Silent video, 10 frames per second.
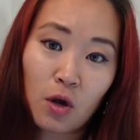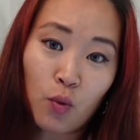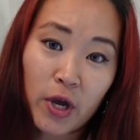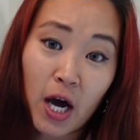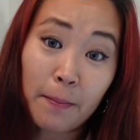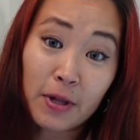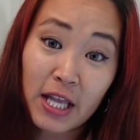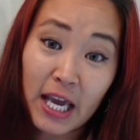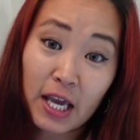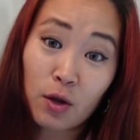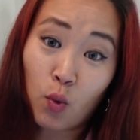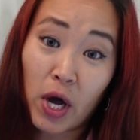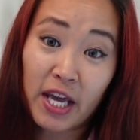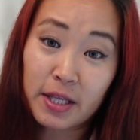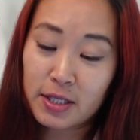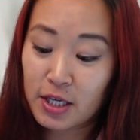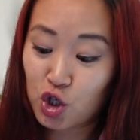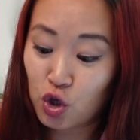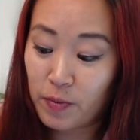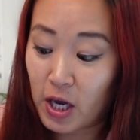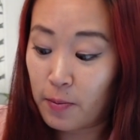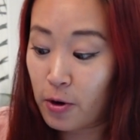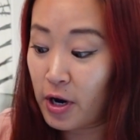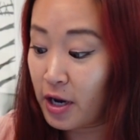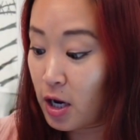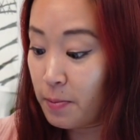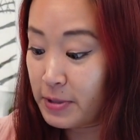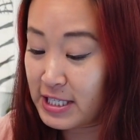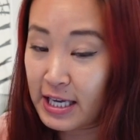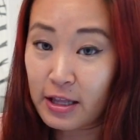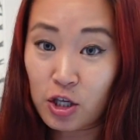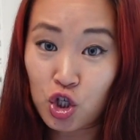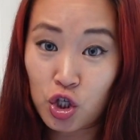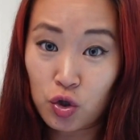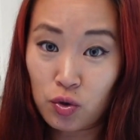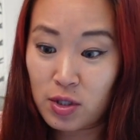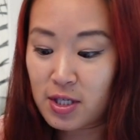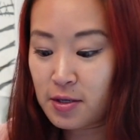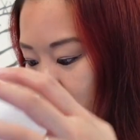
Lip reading: We got plain white tissue paper encompassing the shoes.